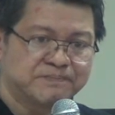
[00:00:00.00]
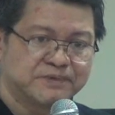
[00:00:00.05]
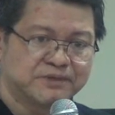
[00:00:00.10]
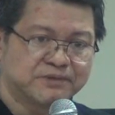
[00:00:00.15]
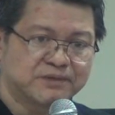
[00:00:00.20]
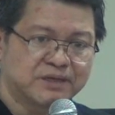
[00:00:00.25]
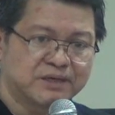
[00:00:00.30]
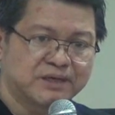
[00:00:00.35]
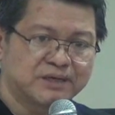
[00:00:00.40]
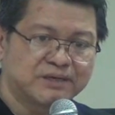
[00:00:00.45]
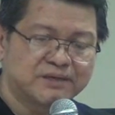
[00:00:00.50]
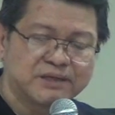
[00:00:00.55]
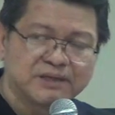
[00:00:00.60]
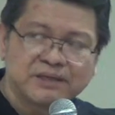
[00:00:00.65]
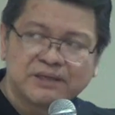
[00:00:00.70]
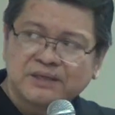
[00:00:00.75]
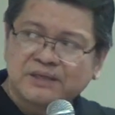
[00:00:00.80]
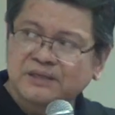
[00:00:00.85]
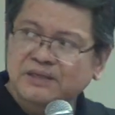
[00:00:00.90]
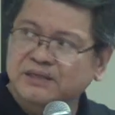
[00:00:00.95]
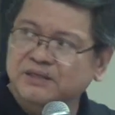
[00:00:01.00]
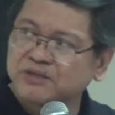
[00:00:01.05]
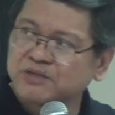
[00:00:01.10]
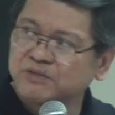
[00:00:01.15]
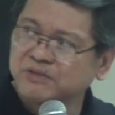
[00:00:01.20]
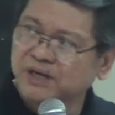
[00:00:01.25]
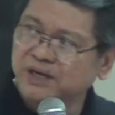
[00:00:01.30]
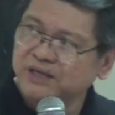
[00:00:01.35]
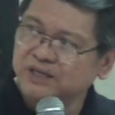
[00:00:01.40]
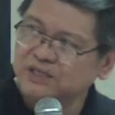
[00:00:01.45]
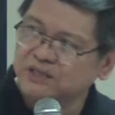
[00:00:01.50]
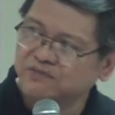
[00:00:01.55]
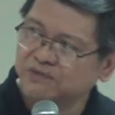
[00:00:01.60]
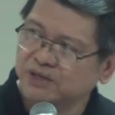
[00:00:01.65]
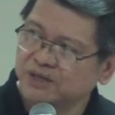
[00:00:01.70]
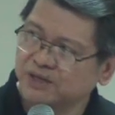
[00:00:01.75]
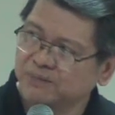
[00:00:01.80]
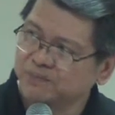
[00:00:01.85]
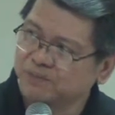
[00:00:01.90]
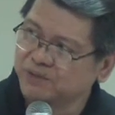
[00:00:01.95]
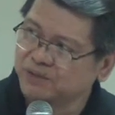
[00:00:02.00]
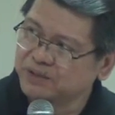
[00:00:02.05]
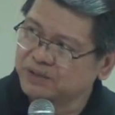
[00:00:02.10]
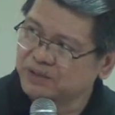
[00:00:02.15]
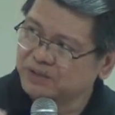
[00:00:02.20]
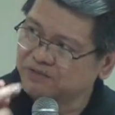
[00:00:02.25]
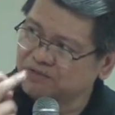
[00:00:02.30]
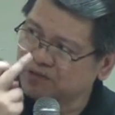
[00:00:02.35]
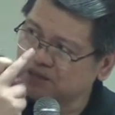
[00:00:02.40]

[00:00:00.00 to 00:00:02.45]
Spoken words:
Okay? That is why it's very important